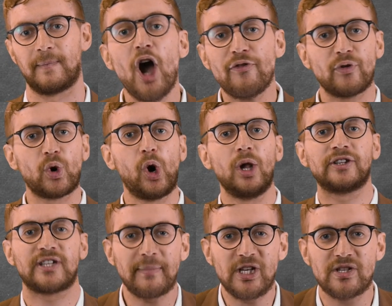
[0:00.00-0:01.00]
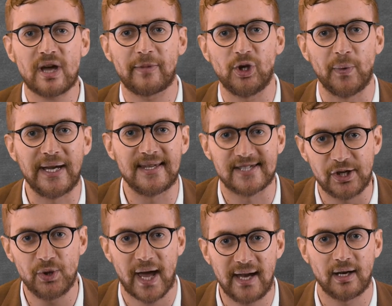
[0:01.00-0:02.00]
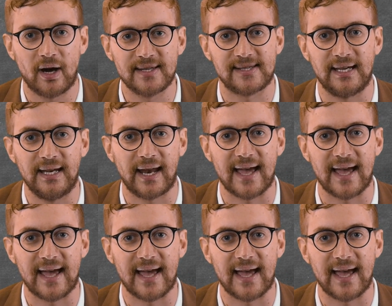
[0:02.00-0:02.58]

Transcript: Overall, WWE 2K19